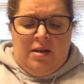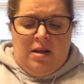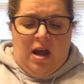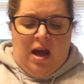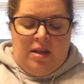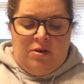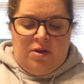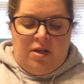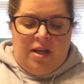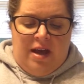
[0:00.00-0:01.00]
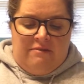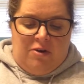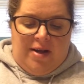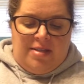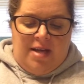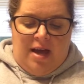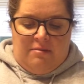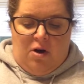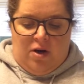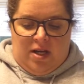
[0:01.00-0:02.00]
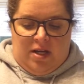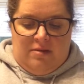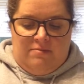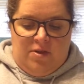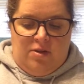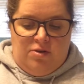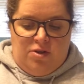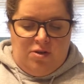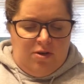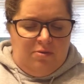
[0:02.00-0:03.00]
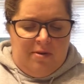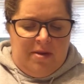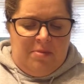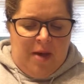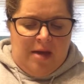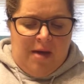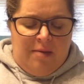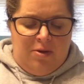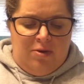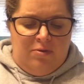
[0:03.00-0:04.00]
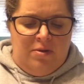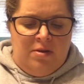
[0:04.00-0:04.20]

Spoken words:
I know you're going to have a great time, Augie. You sure you want me to pack Babu?